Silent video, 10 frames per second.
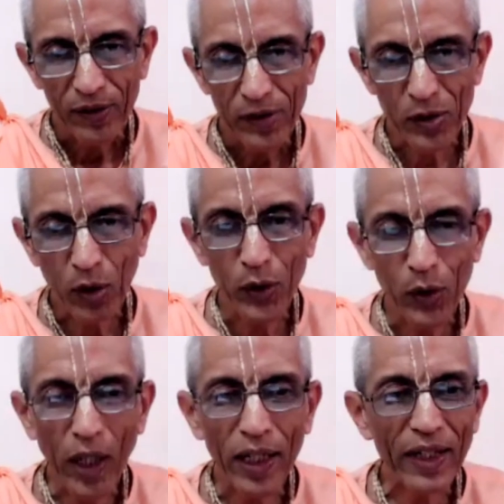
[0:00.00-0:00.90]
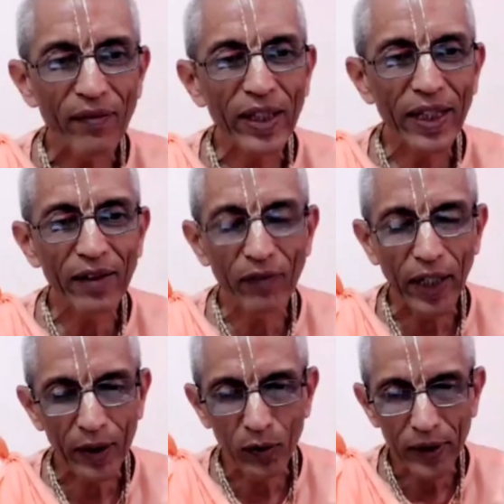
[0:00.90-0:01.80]
So you are living in
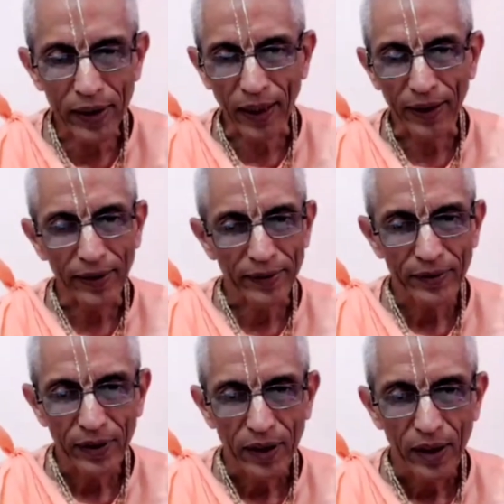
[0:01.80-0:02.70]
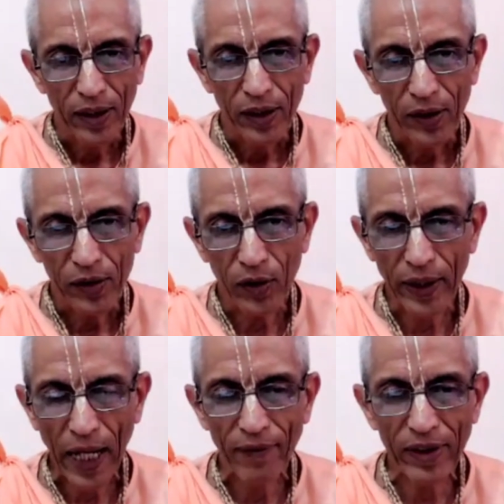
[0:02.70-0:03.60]
Vaikuntha. You
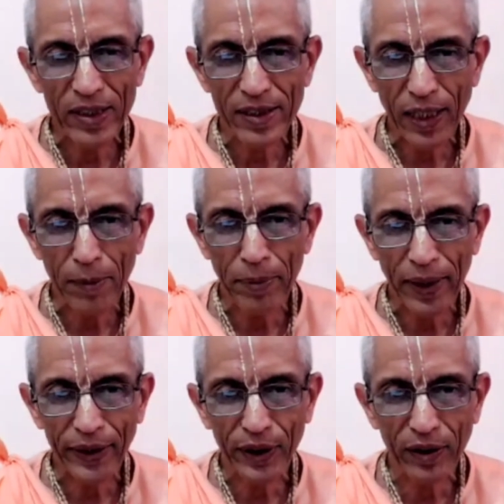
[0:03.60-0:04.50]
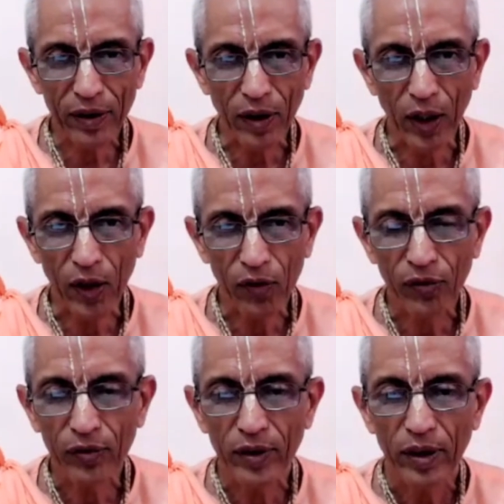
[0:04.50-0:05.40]
are having celebration
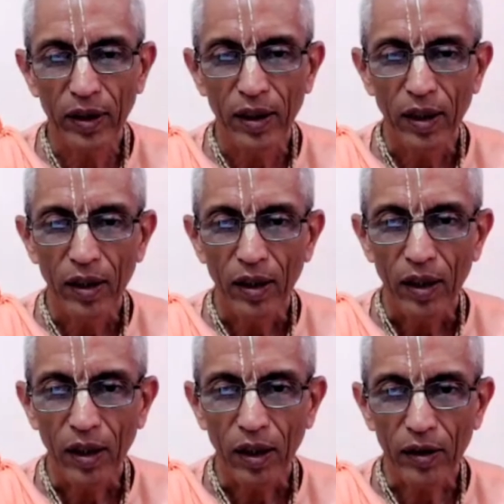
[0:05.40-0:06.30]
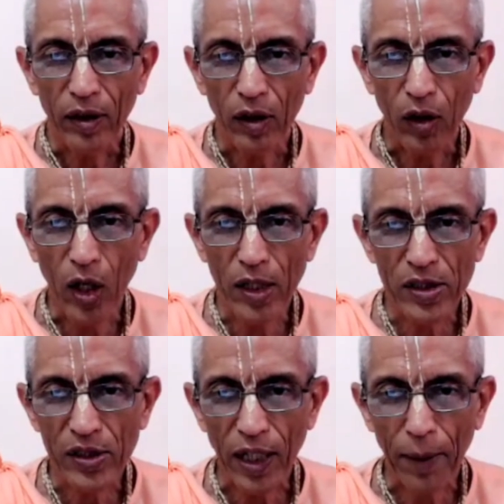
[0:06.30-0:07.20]
of the
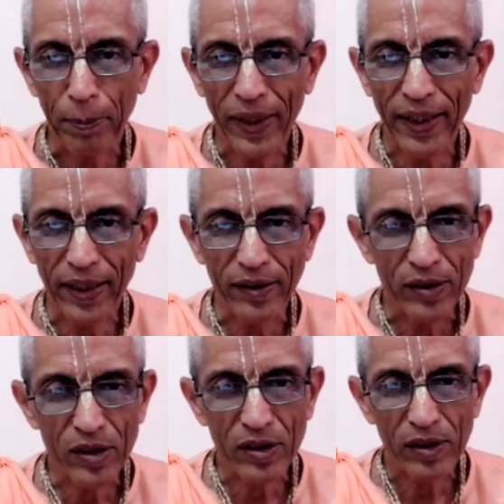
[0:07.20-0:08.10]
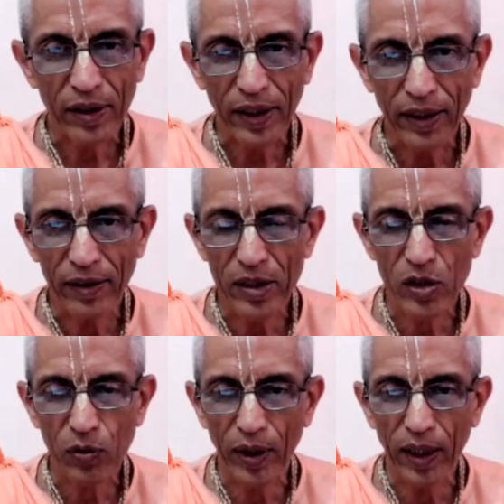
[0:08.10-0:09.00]
Lord's appearance in
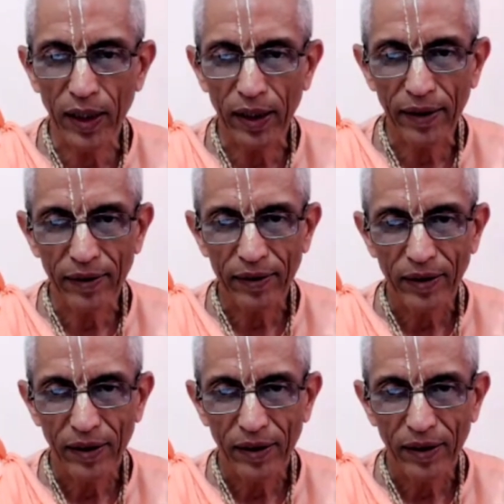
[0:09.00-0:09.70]
this world.